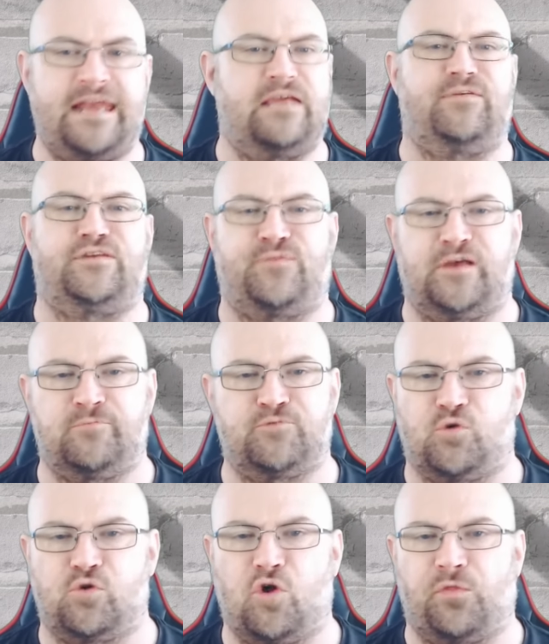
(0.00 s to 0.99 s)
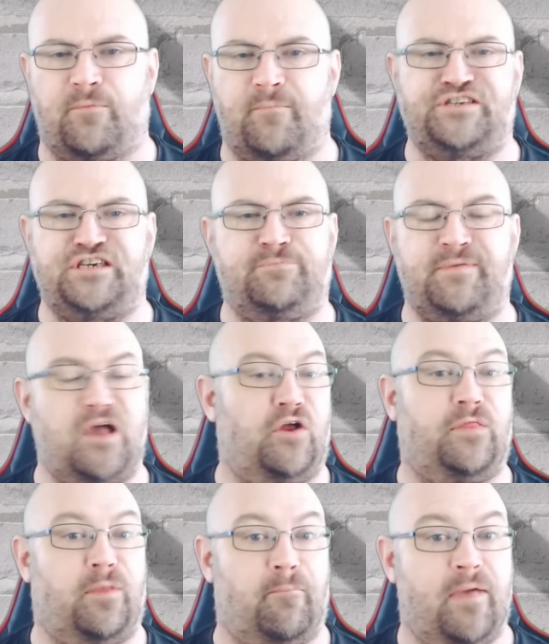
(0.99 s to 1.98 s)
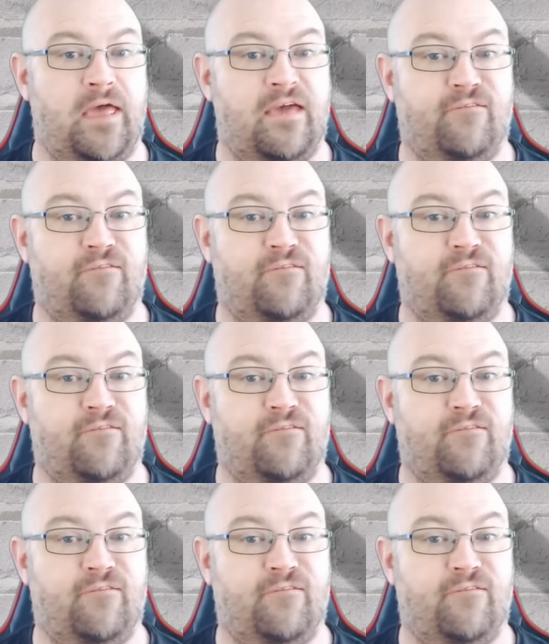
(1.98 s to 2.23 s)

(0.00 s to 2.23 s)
any of his films or got the message behind them.